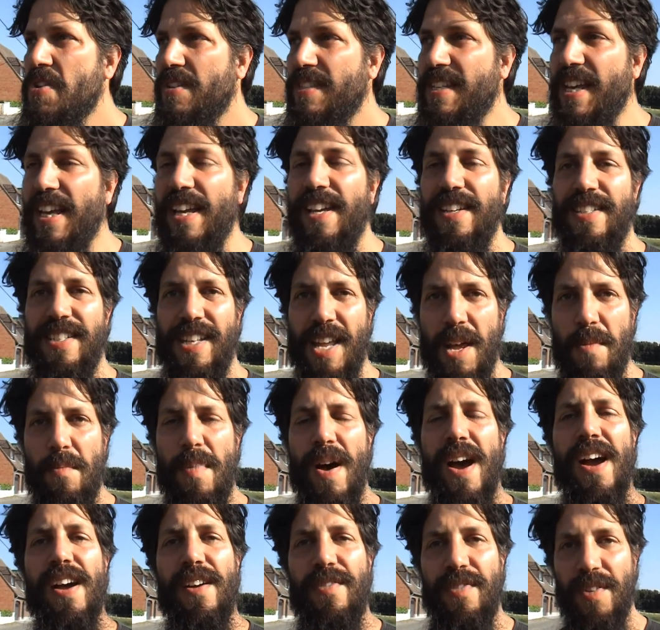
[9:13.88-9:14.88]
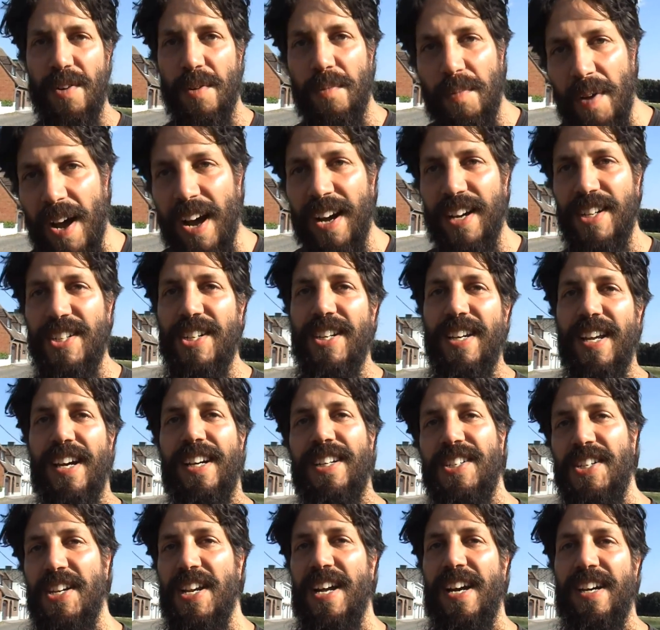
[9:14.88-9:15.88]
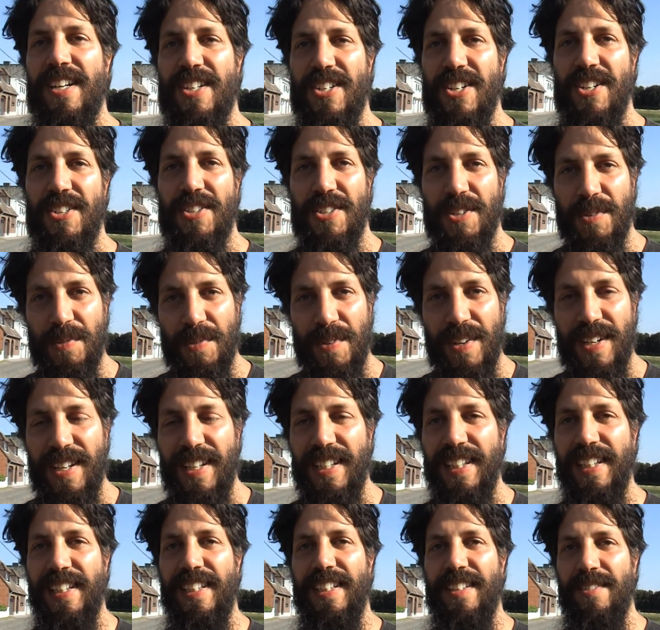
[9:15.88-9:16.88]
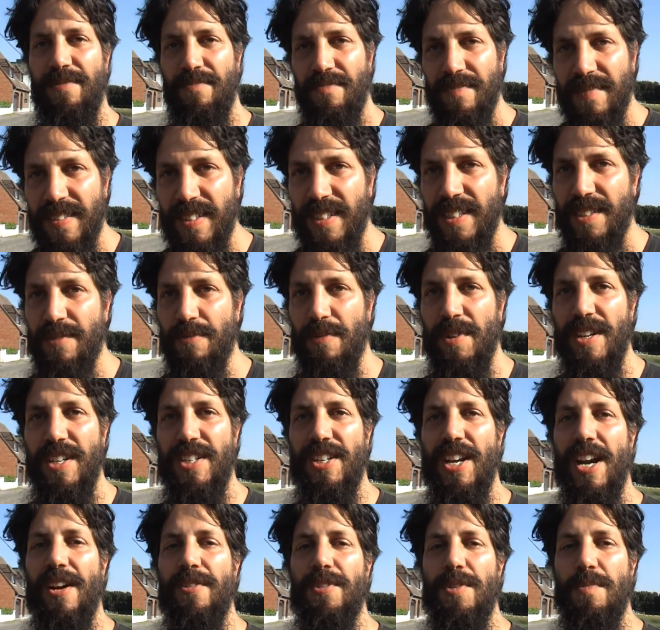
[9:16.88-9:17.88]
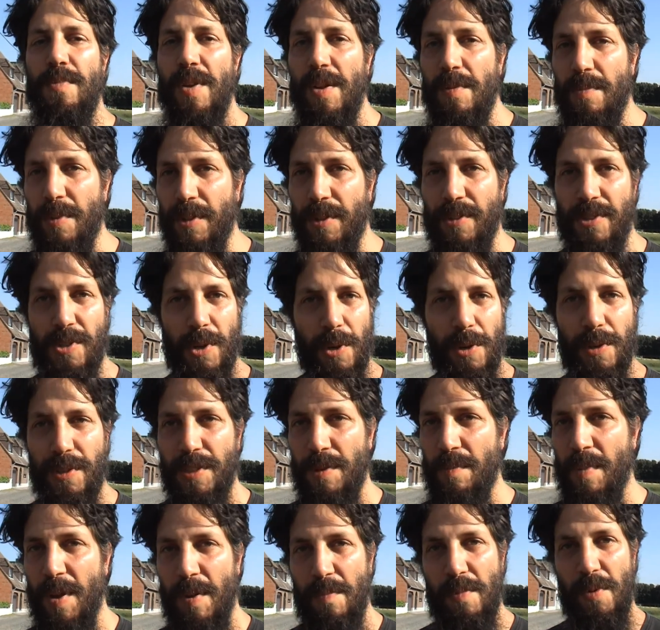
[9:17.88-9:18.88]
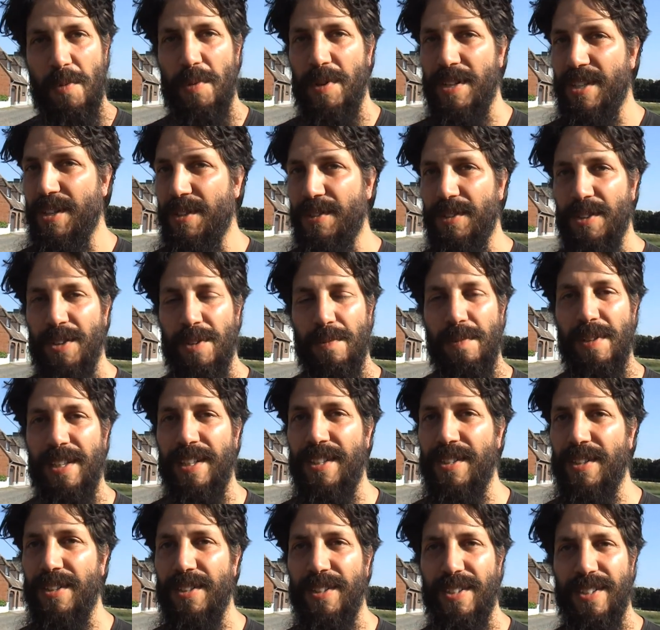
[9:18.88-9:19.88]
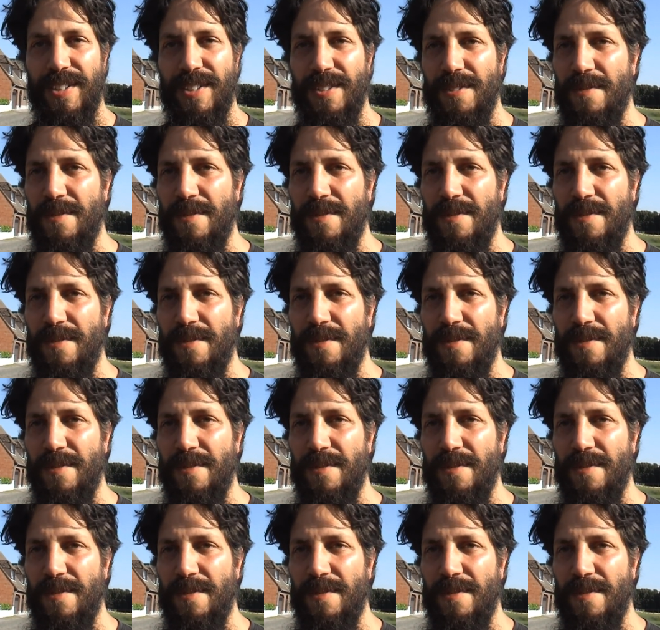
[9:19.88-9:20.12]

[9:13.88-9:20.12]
take a step back from action, action, action, to really reach out to people, talk to people we don't normally talk to.